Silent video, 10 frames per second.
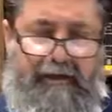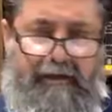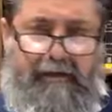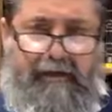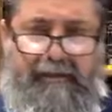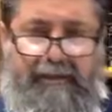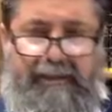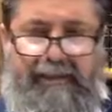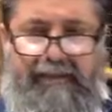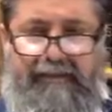Hashem
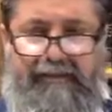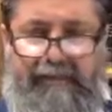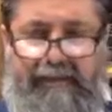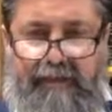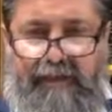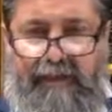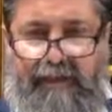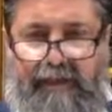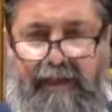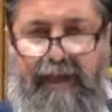received
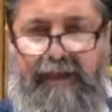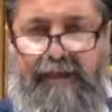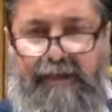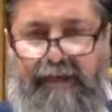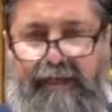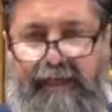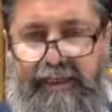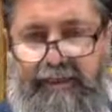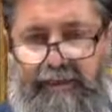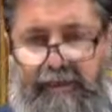and answered
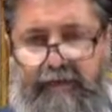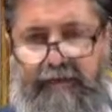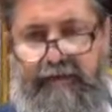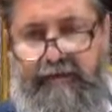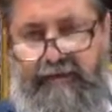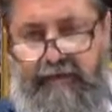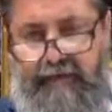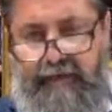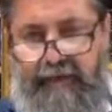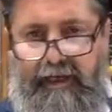his prayer
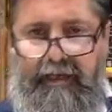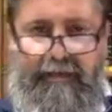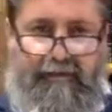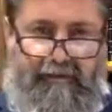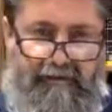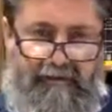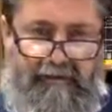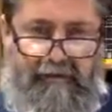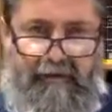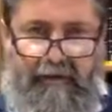and not
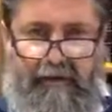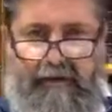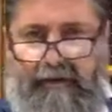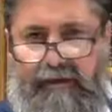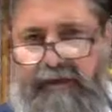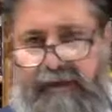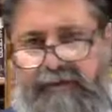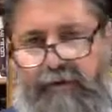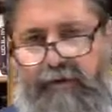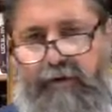hers.
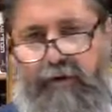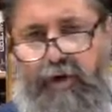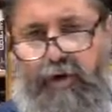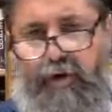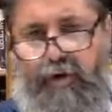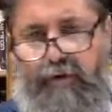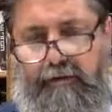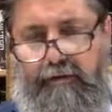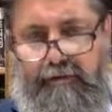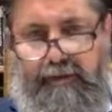As we know, lo
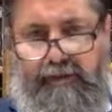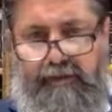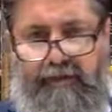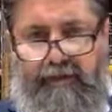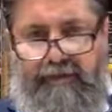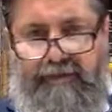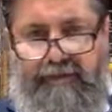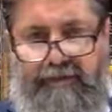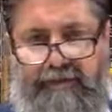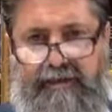in
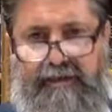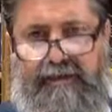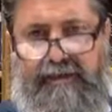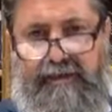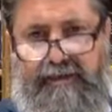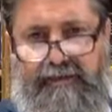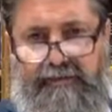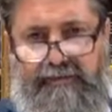Gimatria 36.